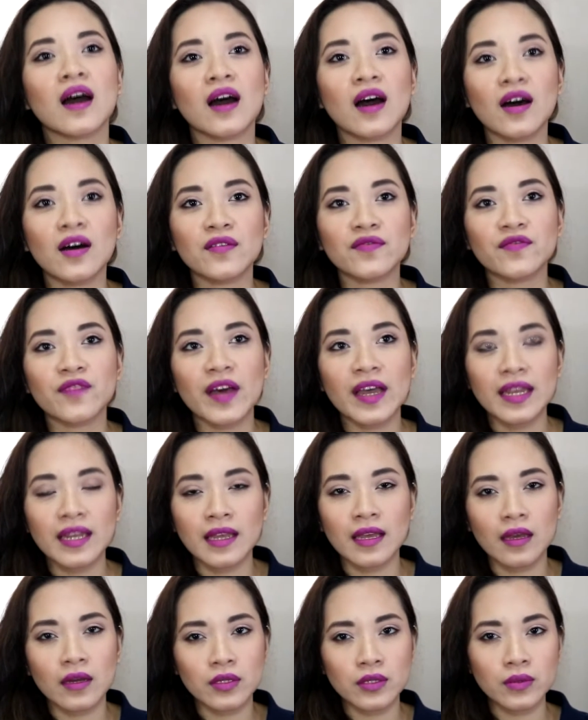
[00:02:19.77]
of
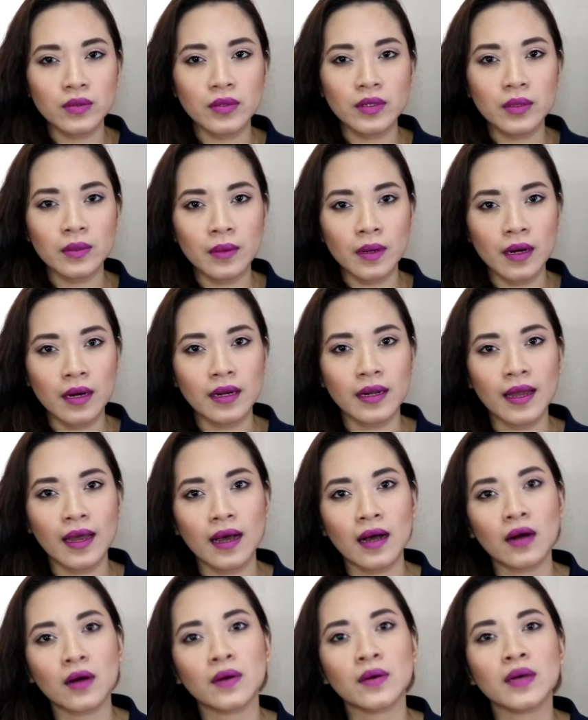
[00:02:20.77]
finding out who you are
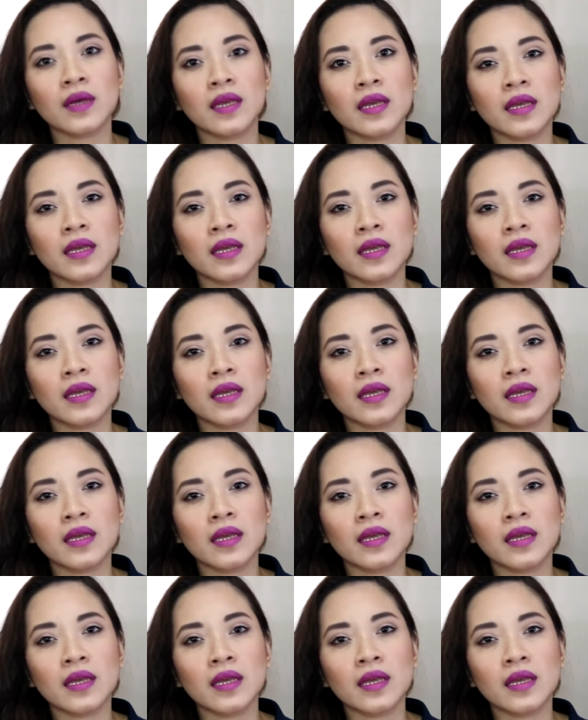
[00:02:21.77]
now